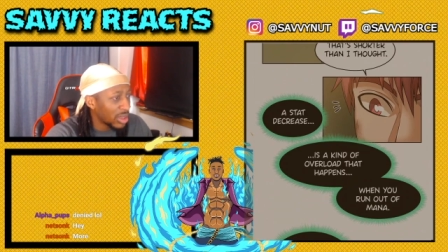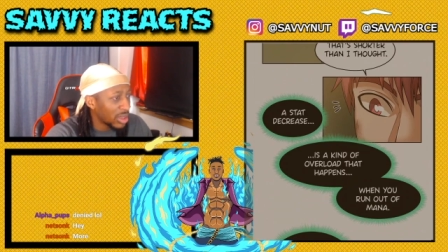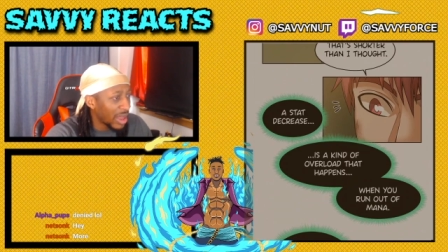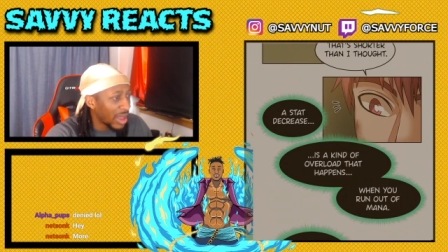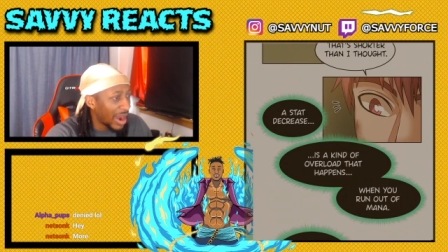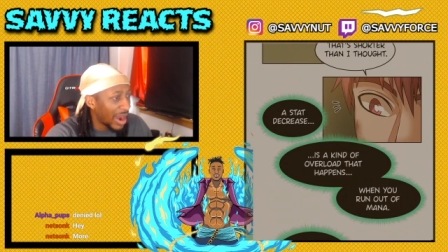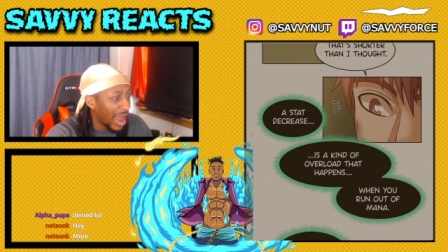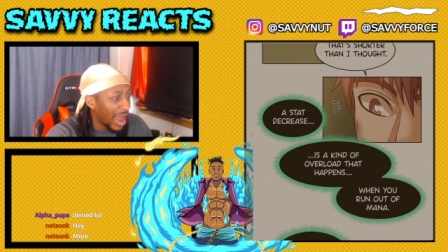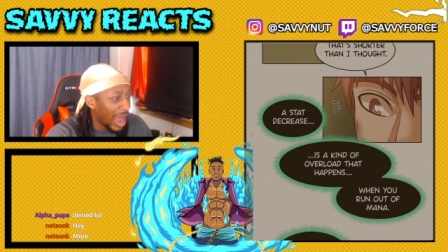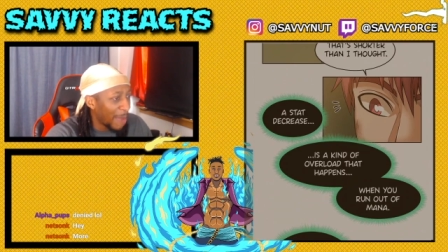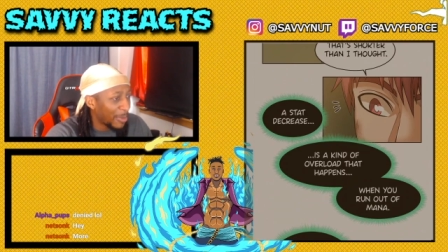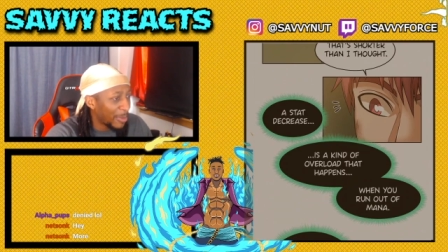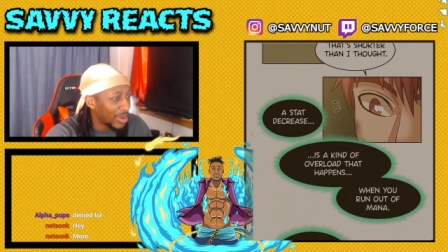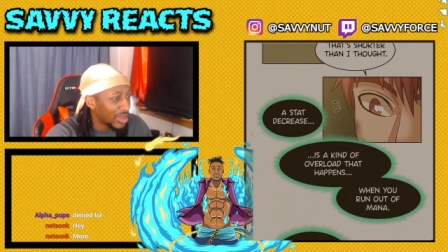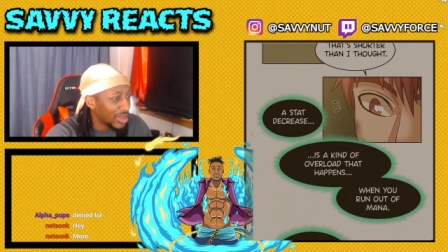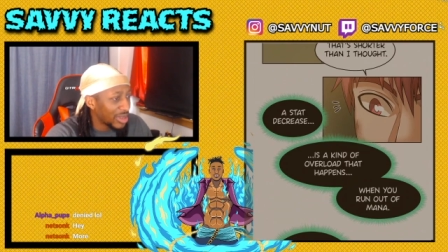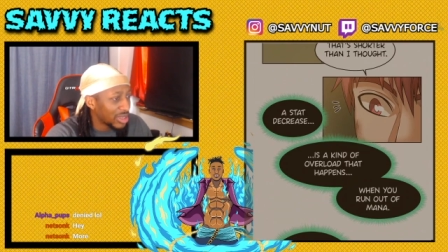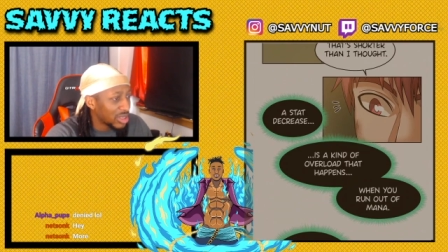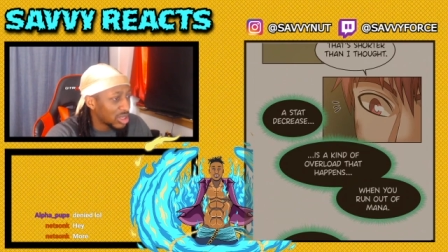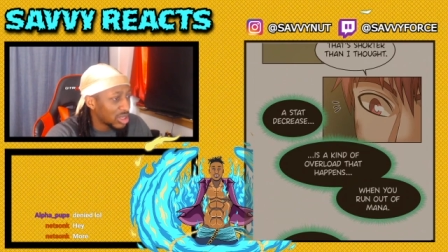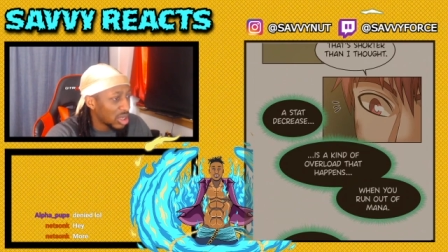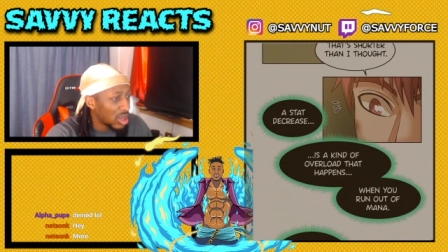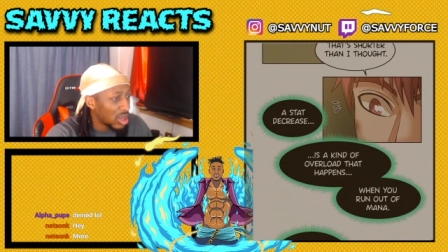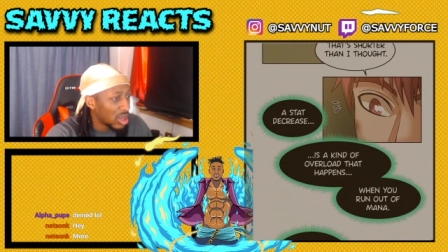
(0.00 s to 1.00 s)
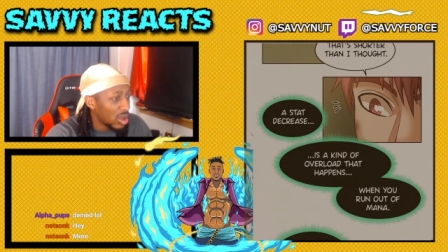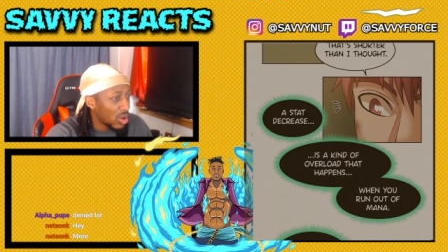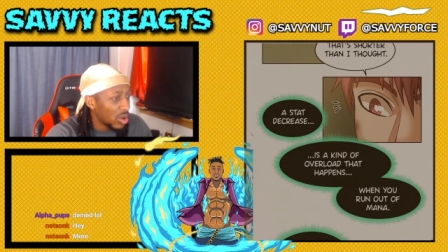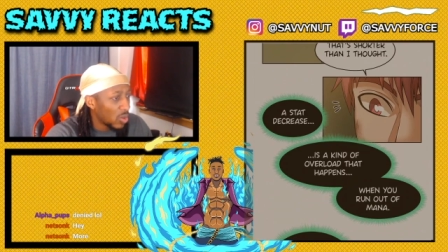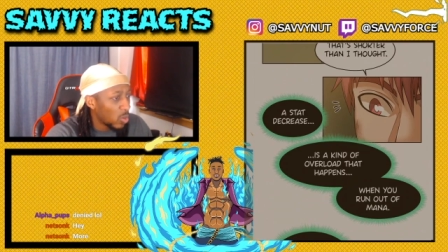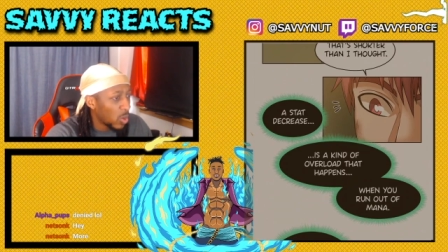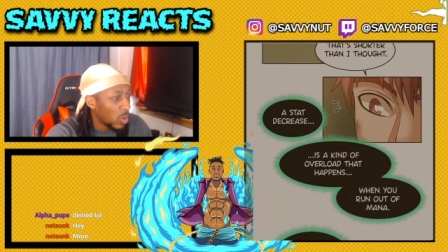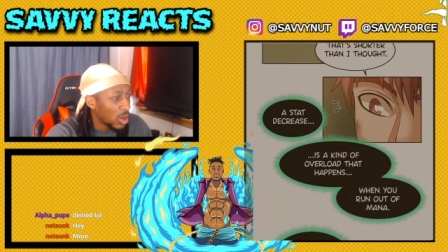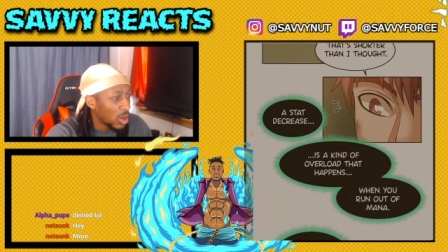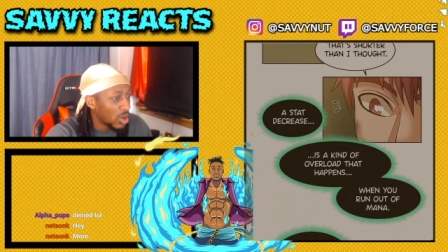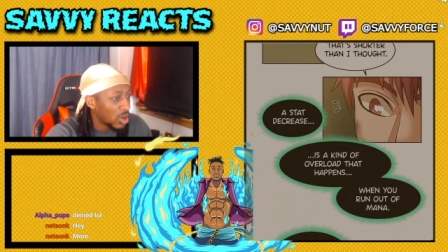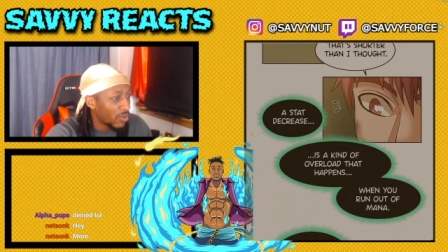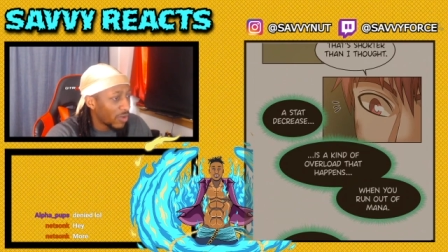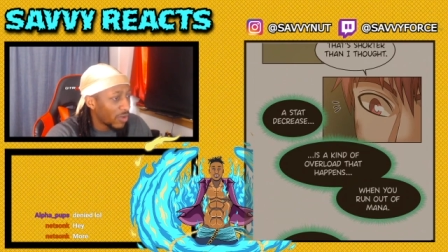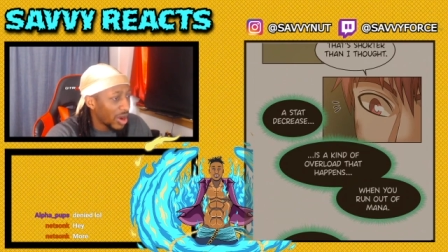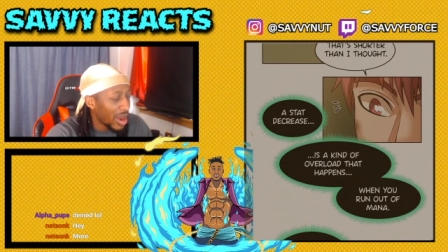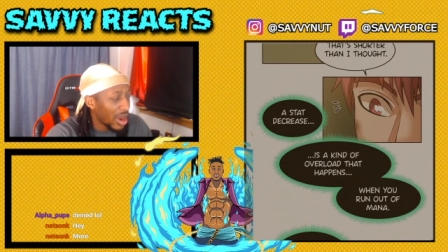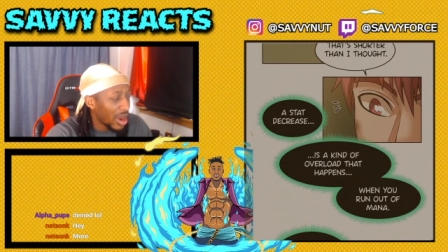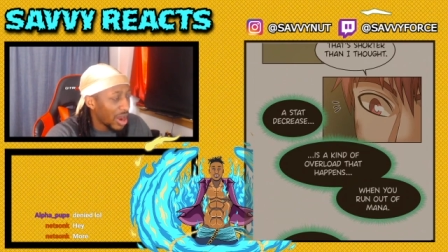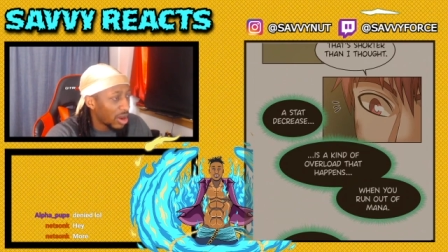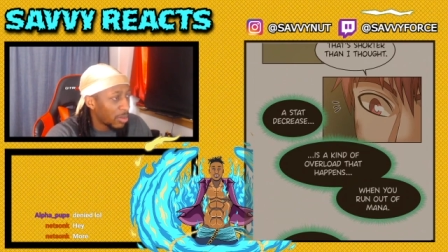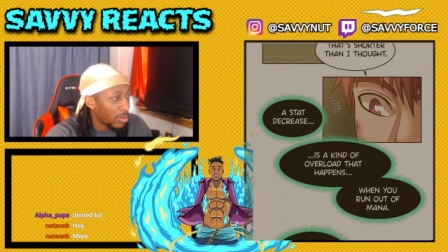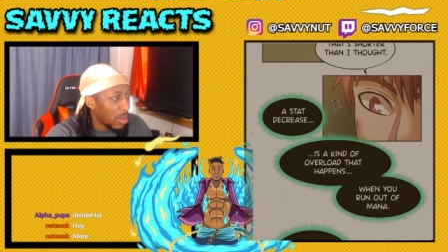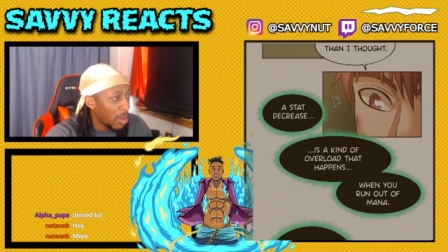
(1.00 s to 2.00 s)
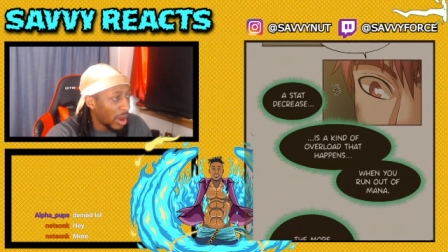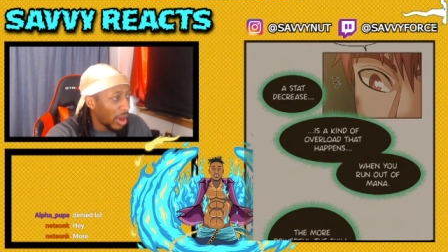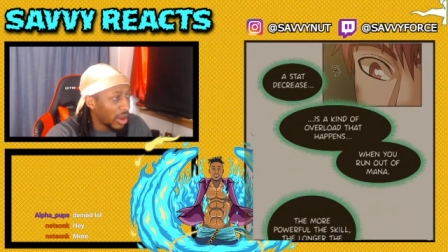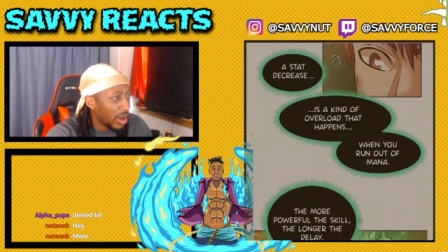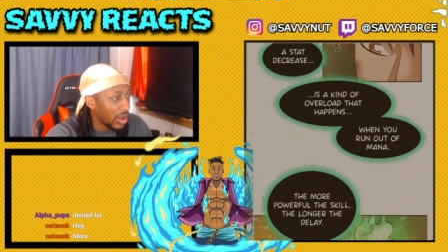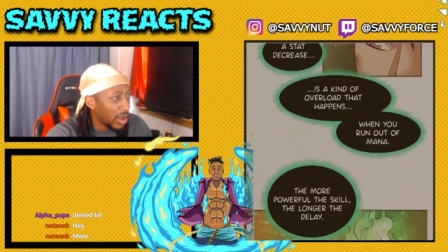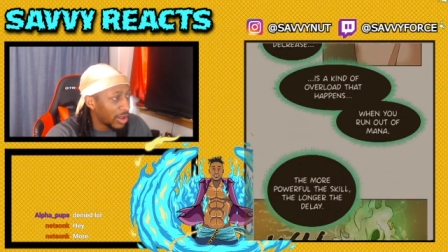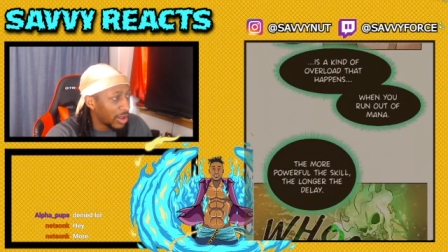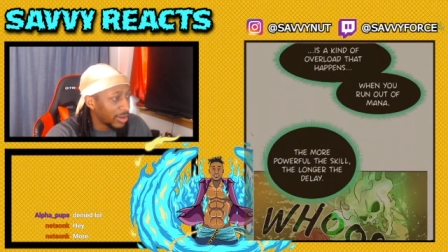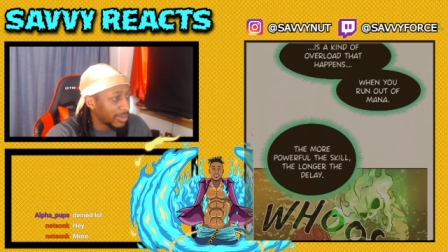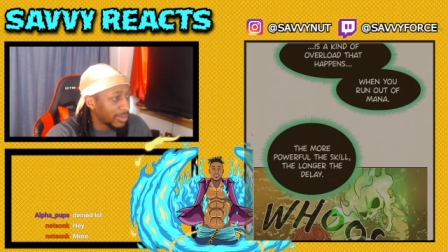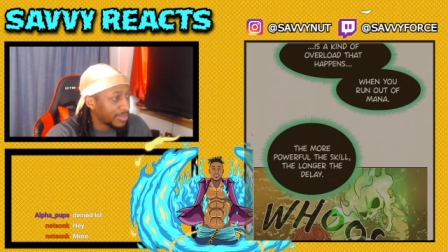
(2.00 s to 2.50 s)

that happens when you run out of mana.